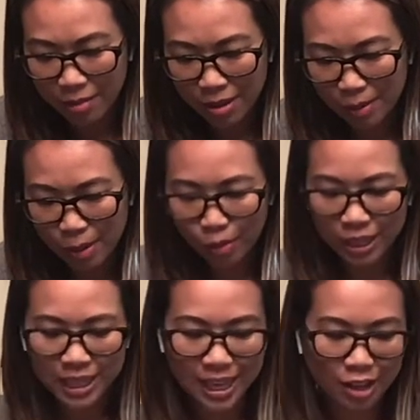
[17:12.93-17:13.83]
And then
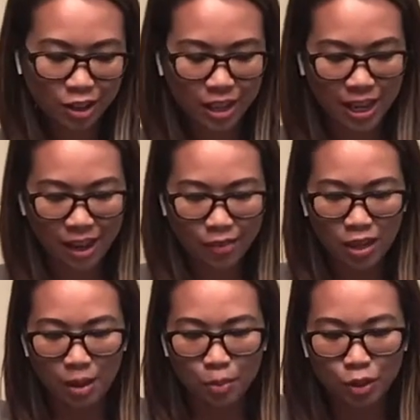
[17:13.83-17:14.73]
maybe one day you're
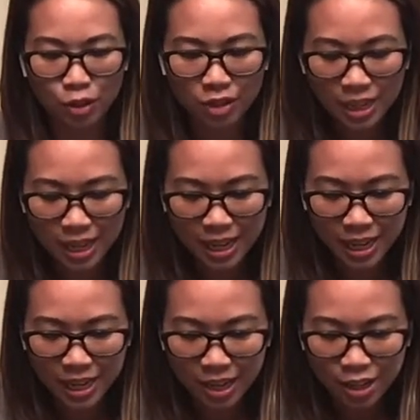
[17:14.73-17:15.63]
gonna have the
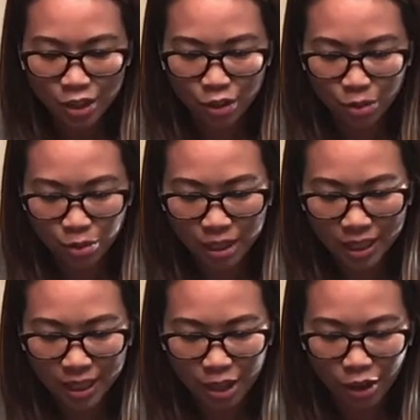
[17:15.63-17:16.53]
opportunity to
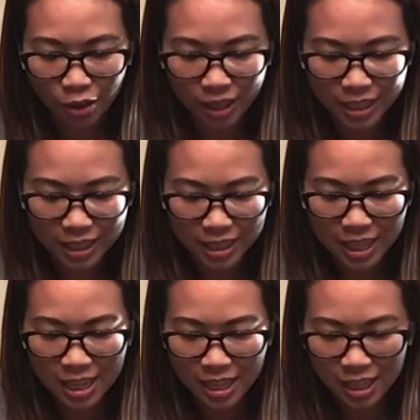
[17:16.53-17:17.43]
really go
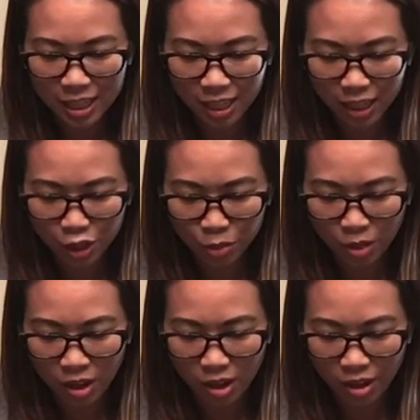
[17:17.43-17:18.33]
and see the
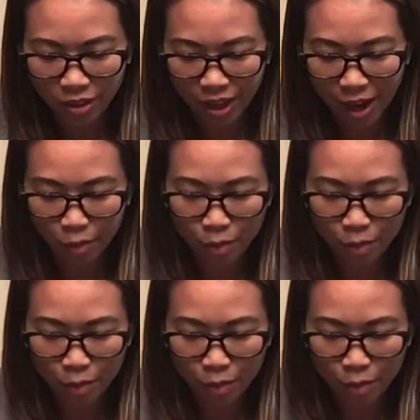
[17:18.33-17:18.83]
Taj Mahal.